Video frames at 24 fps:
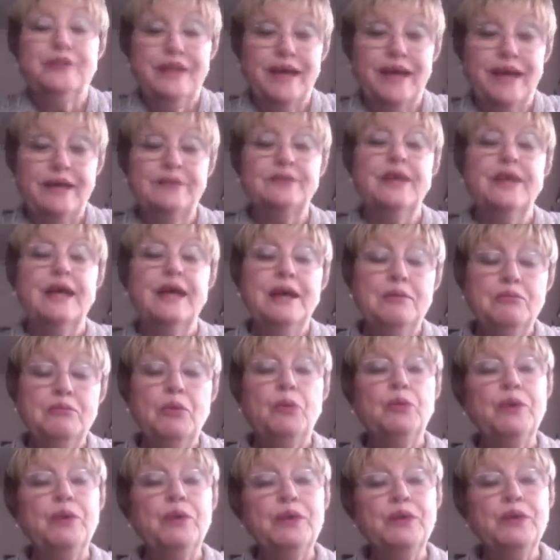Yes,
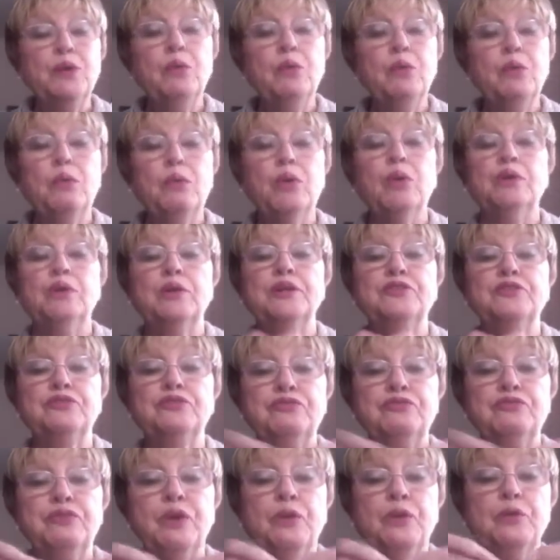merino wool is
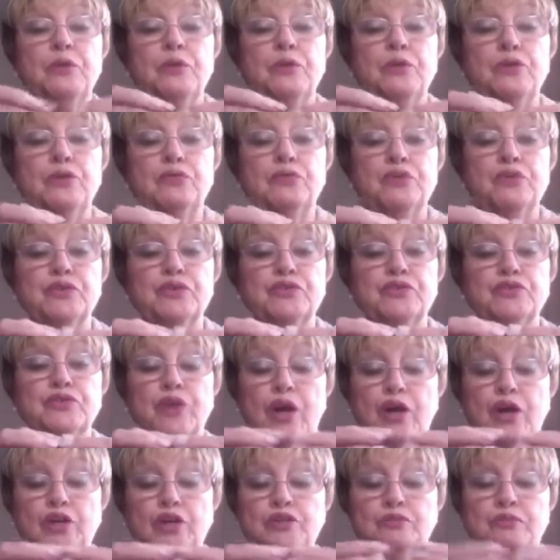very good for
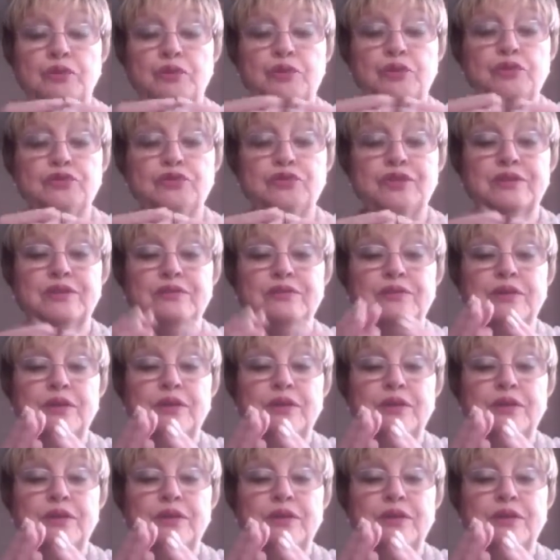socks because it